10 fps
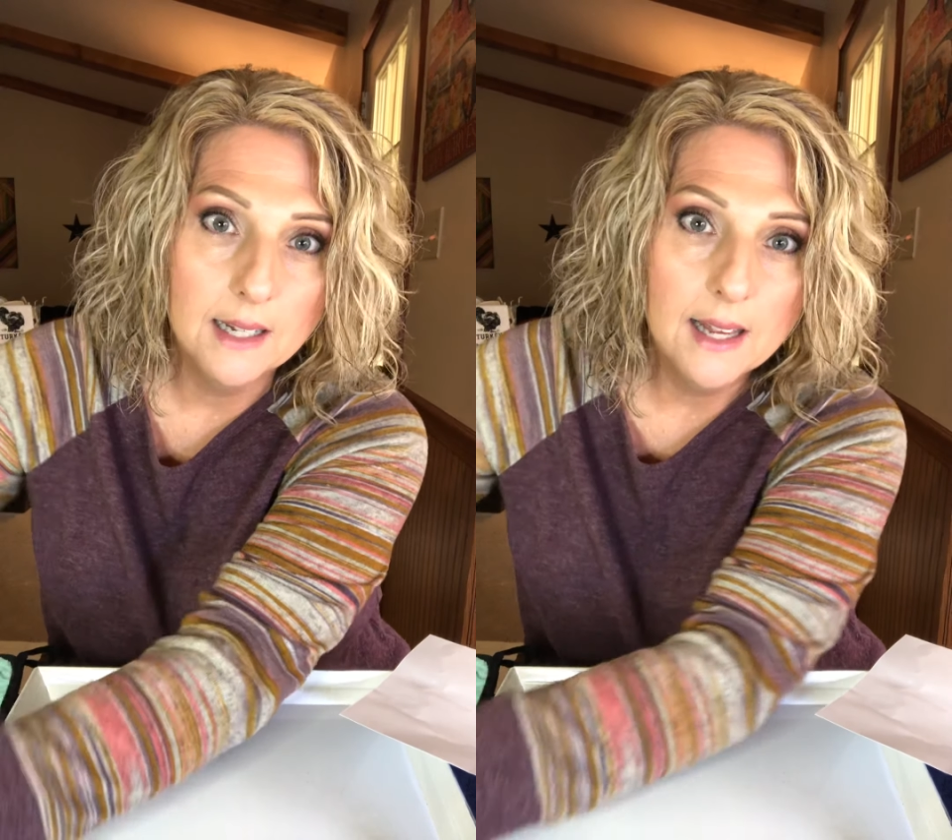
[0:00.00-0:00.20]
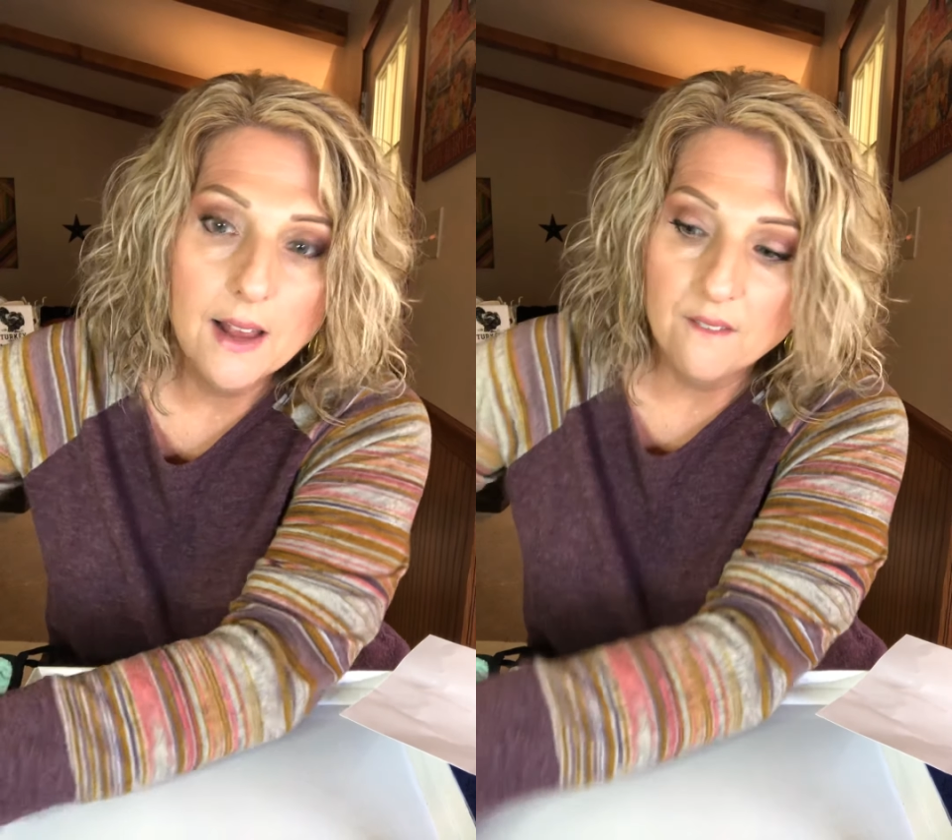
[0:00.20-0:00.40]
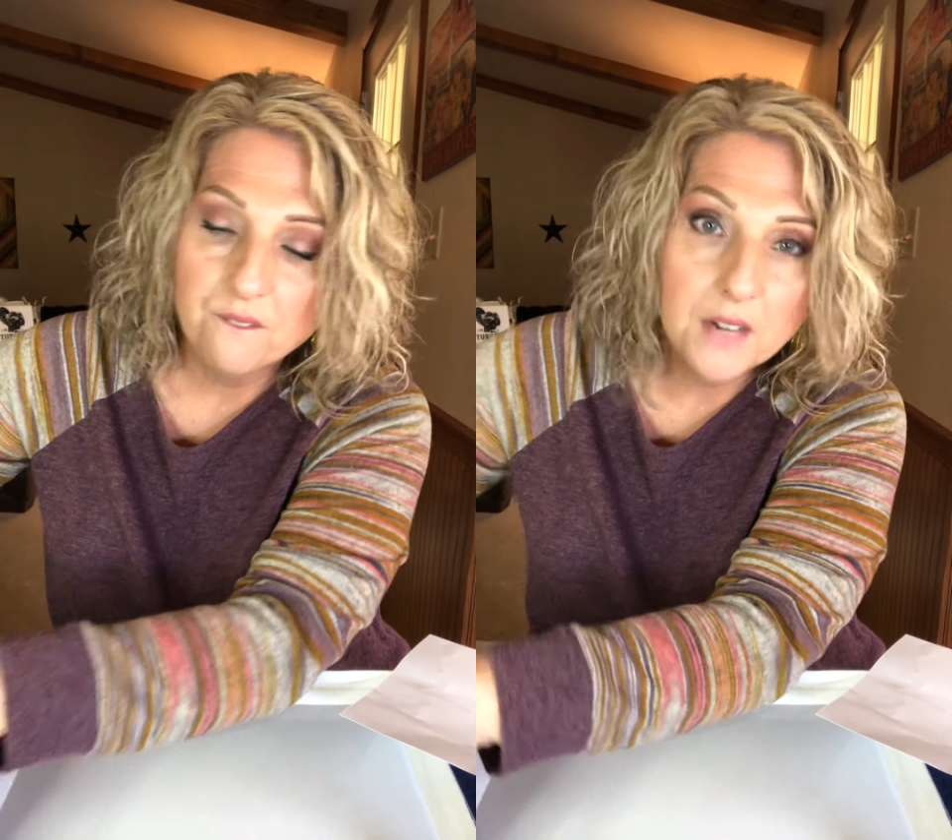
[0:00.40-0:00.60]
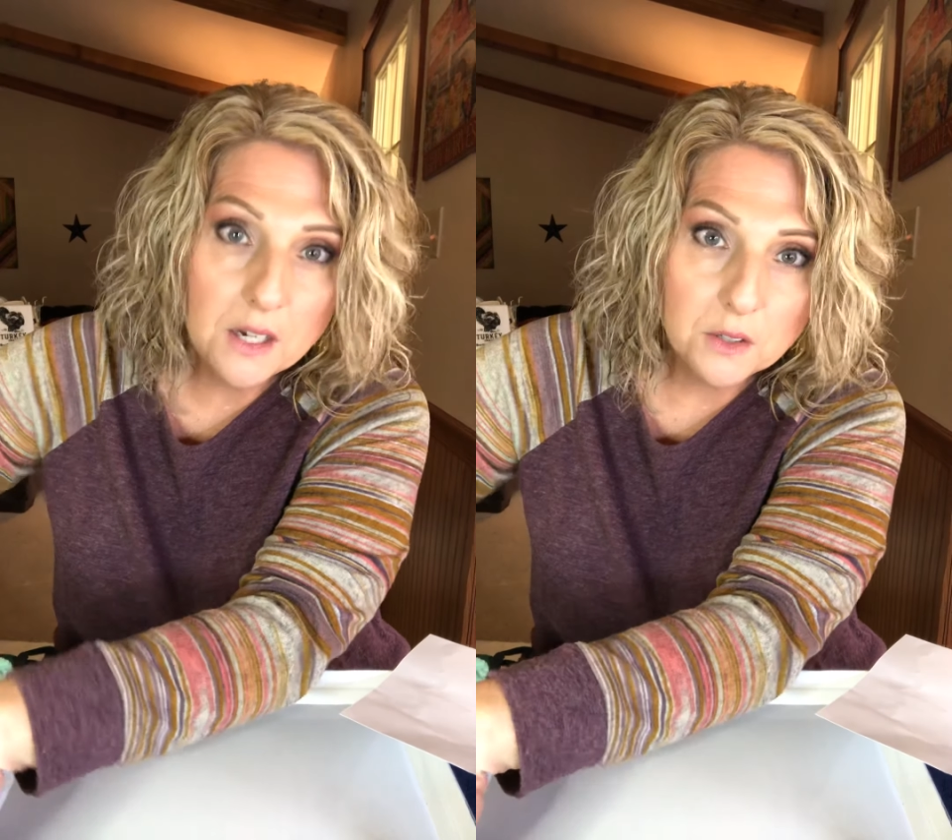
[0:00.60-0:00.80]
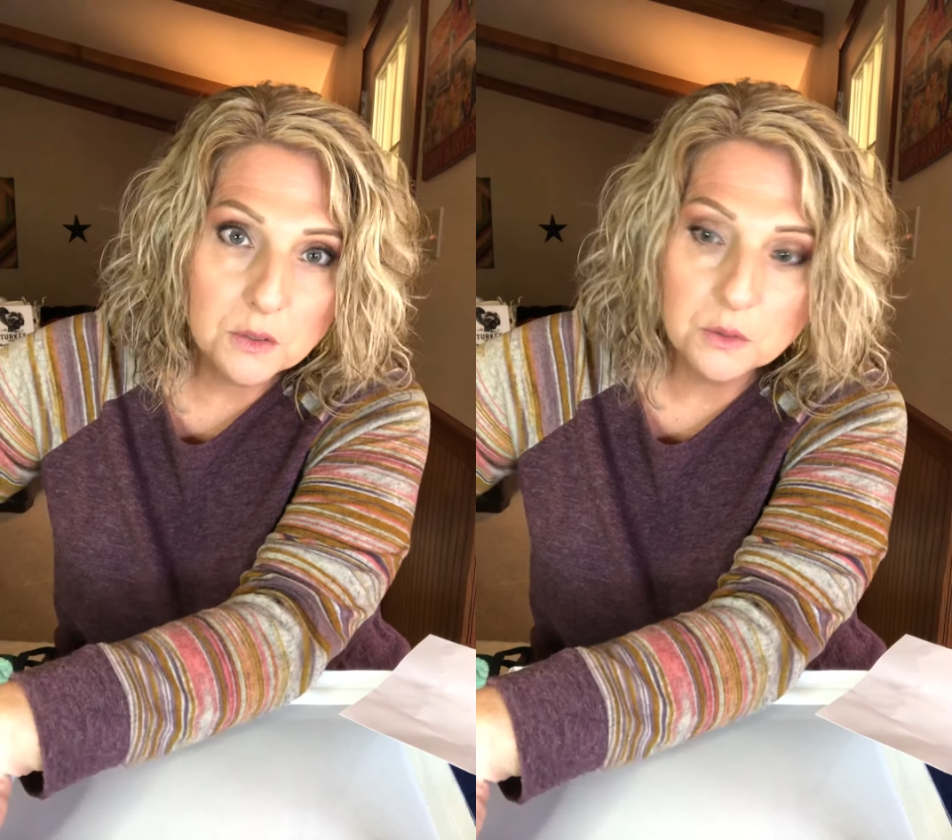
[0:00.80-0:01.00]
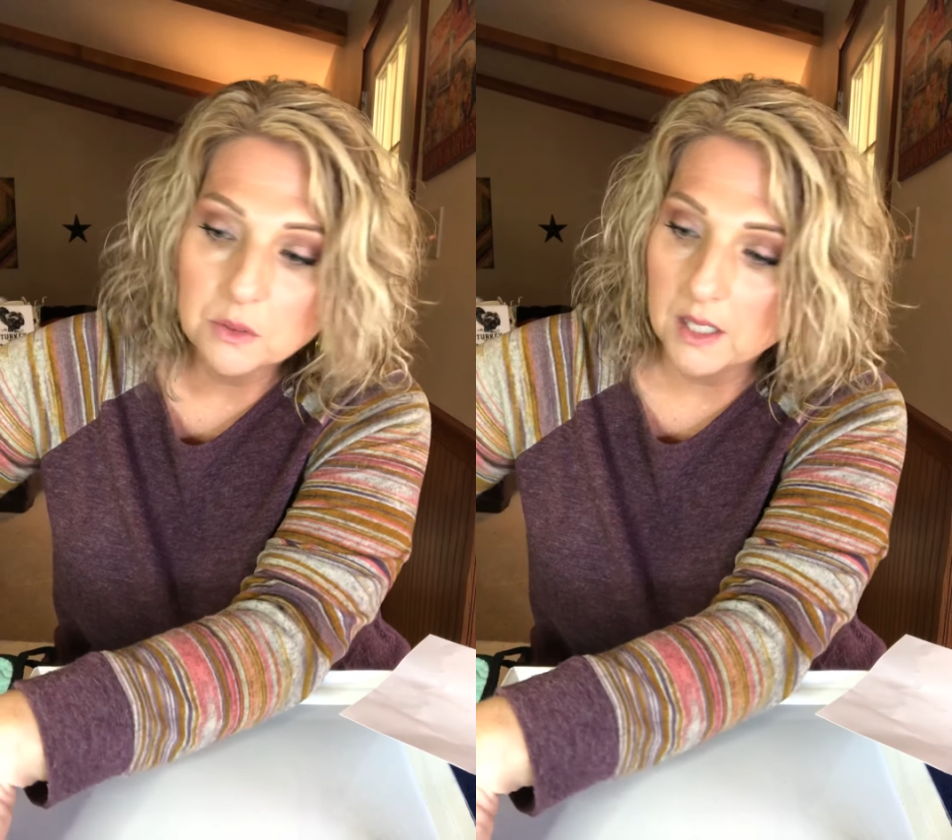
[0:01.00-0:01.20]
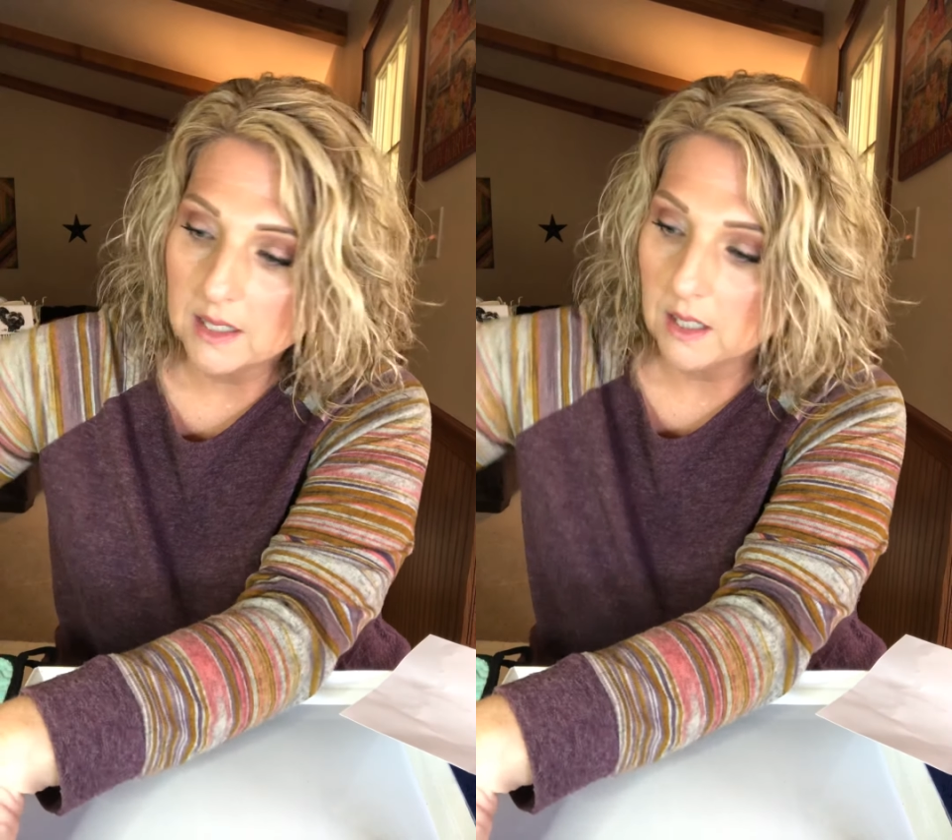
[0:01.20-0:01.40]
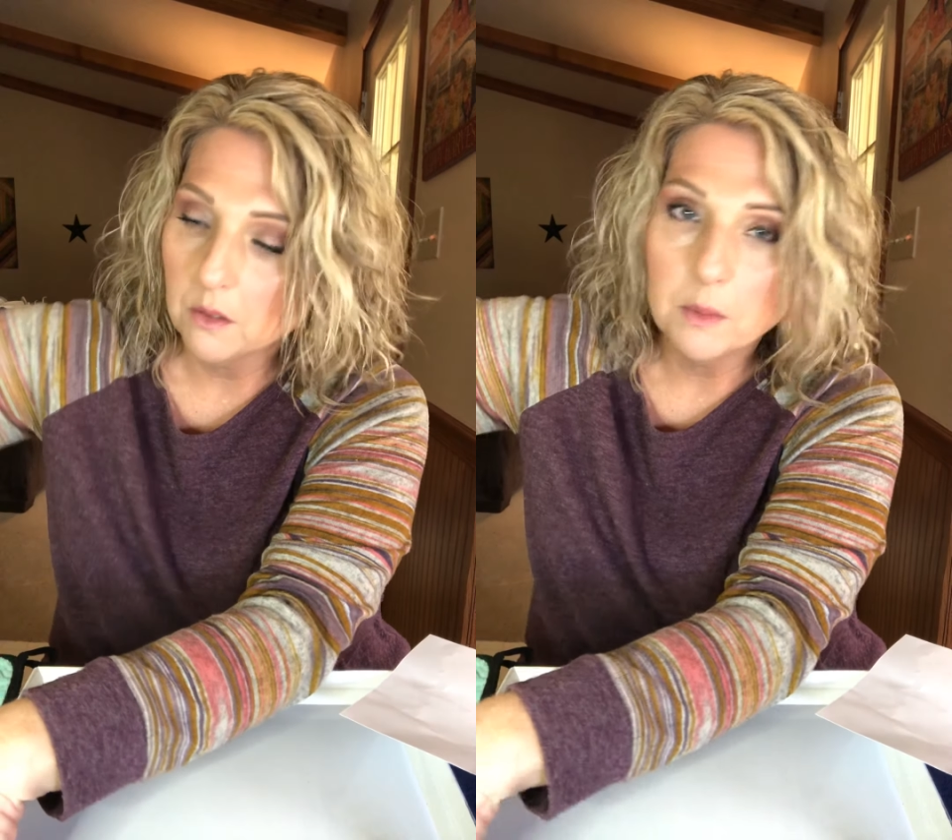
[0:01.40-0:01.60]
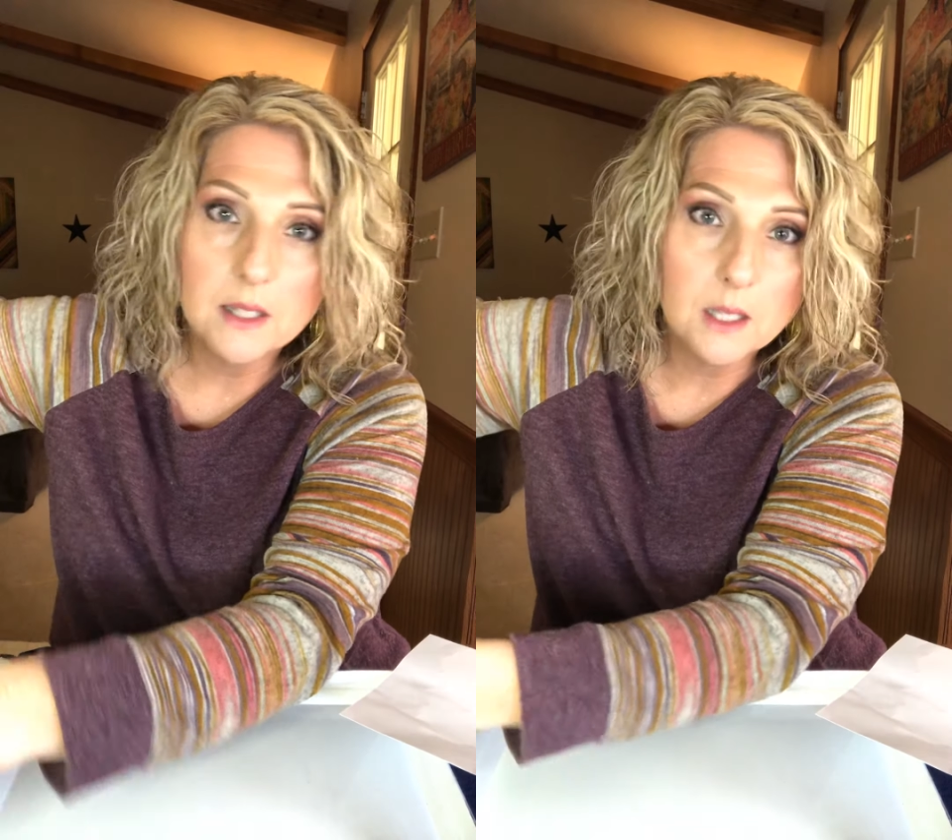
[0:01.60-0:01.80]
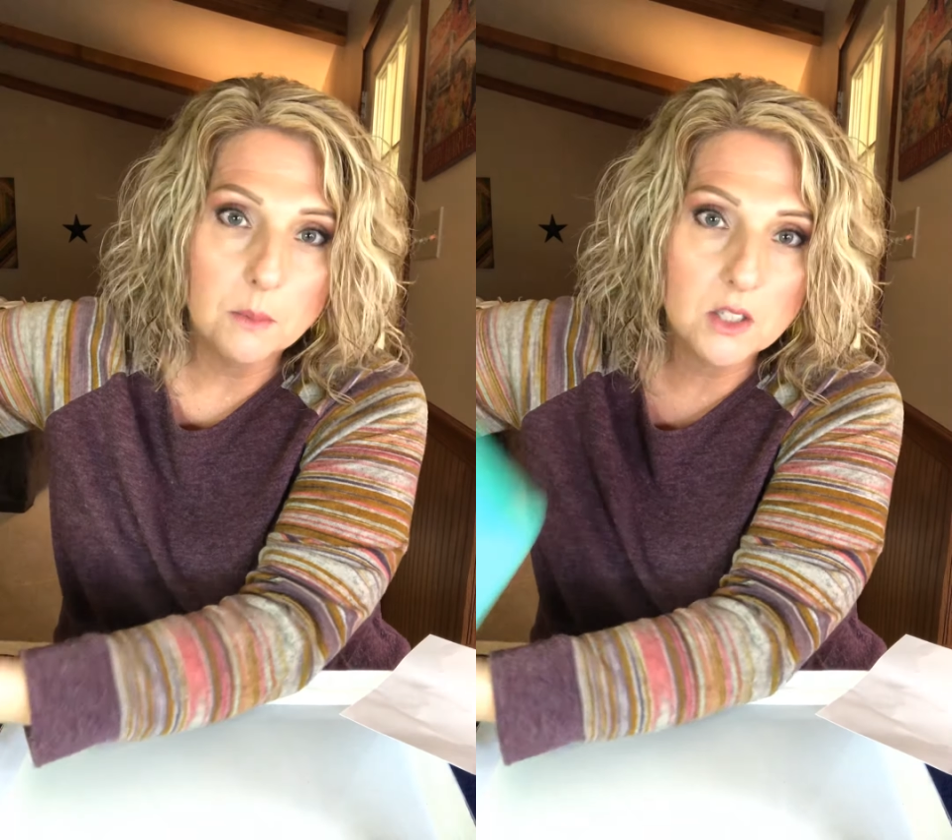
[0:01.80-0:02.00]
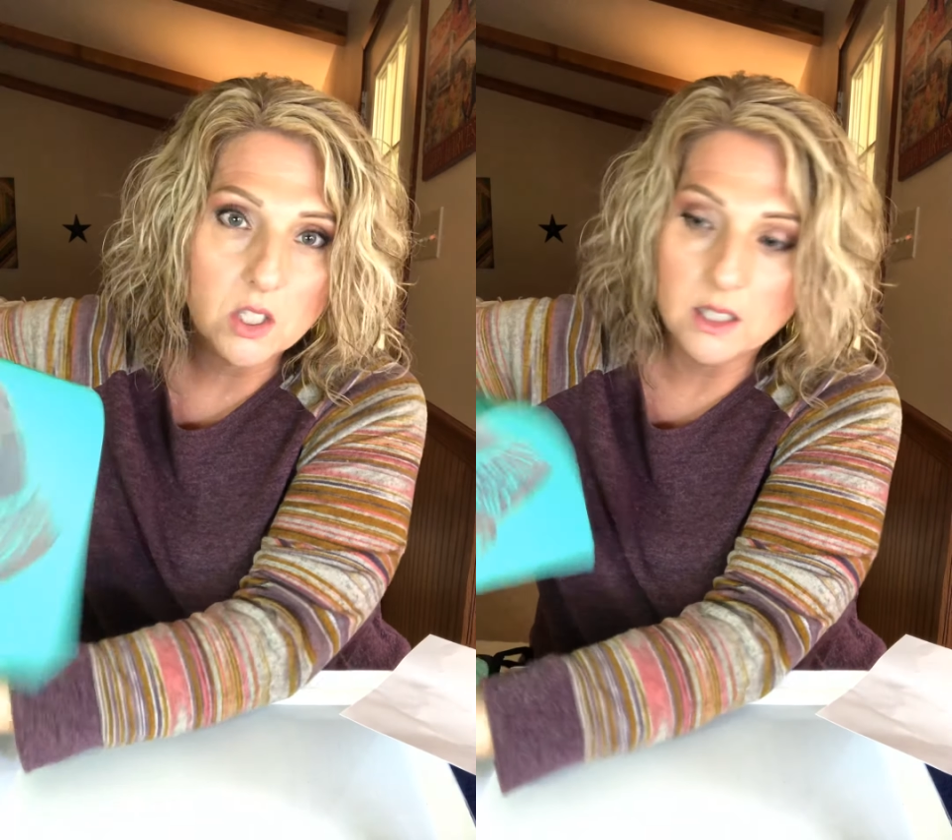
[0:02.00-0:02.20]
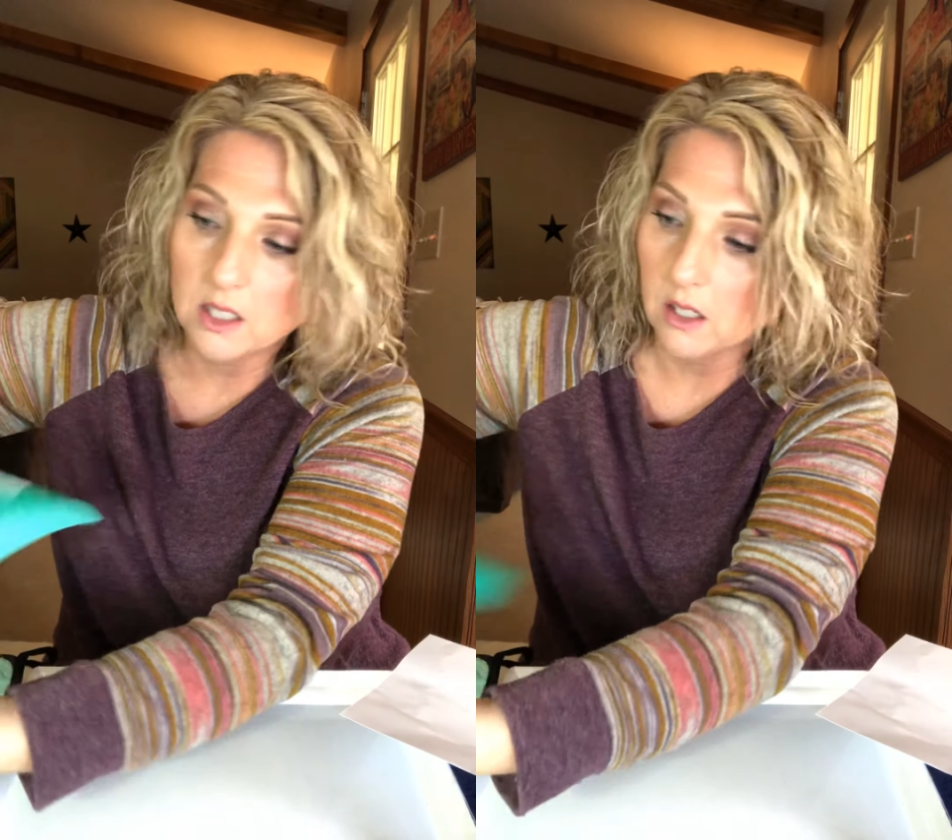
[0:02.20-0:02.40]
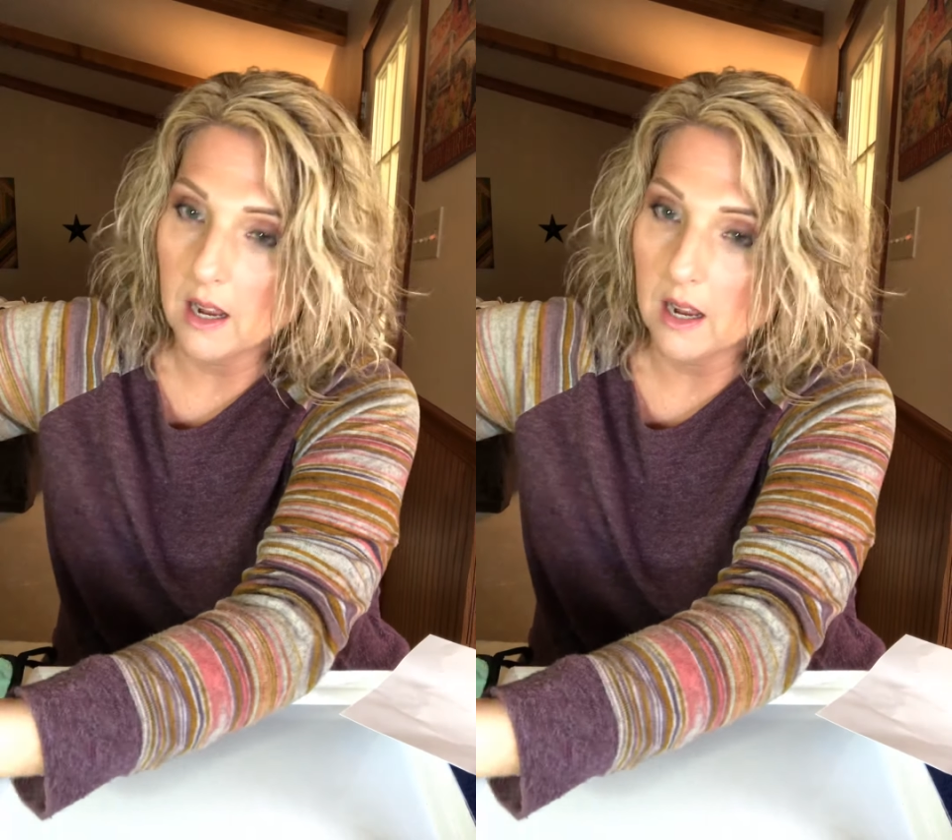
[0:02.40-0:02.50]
phone, because it would be so much easier.